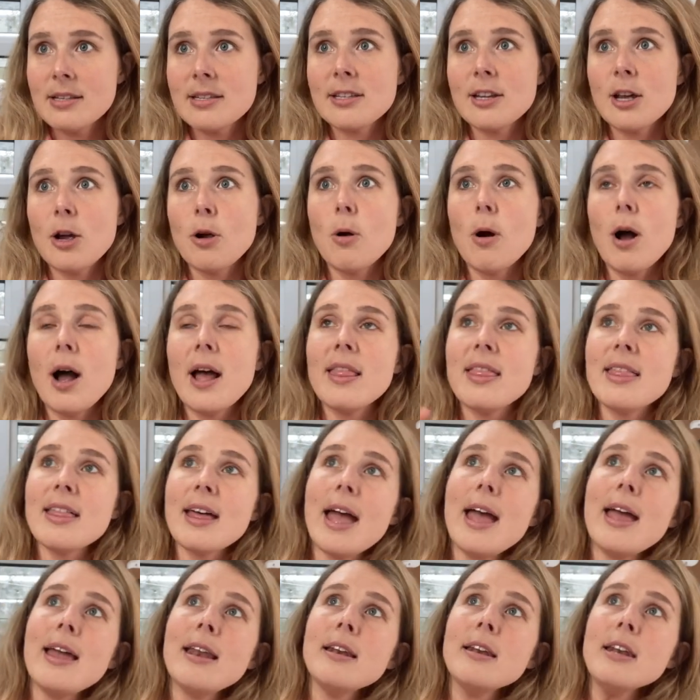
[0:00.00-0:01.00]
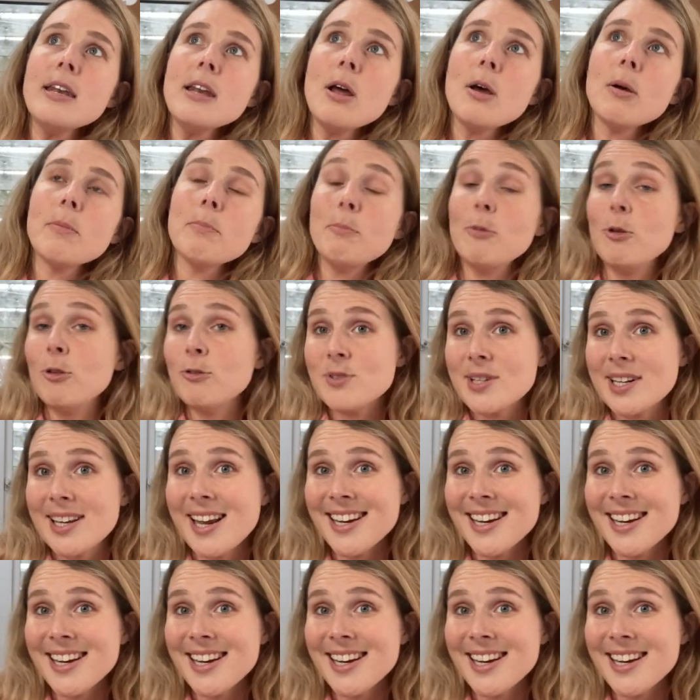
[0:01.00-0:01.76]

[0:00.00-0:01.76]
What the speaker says: So I then moved to